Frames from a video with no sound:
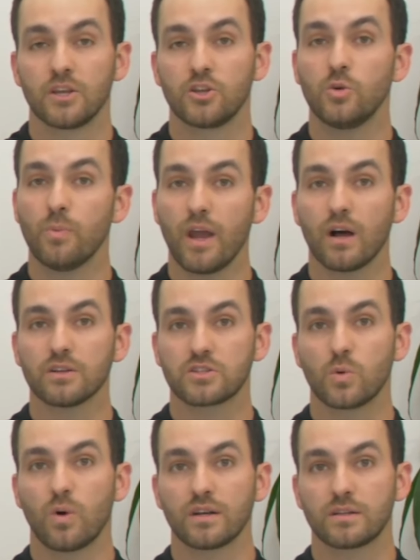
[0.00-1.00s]
You may
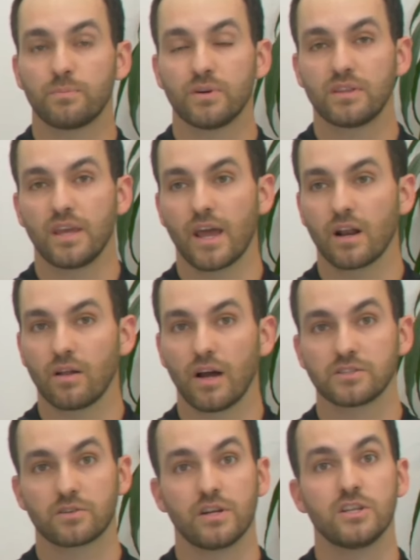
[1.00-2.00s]
also want to put the
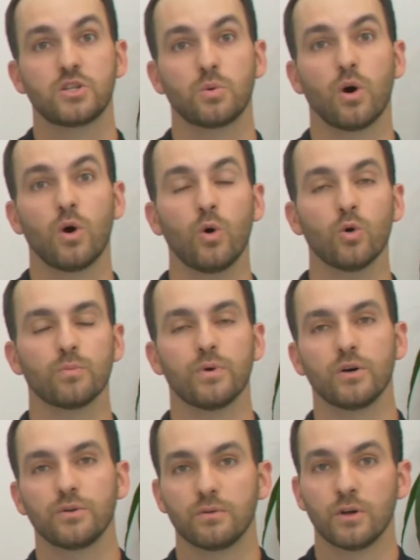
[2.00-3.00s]
analyzer into a hold
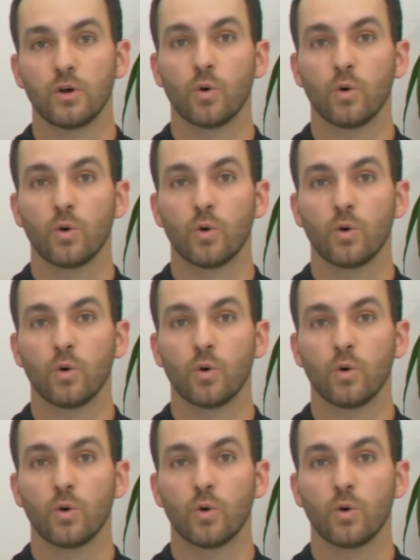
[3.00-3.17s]
mode.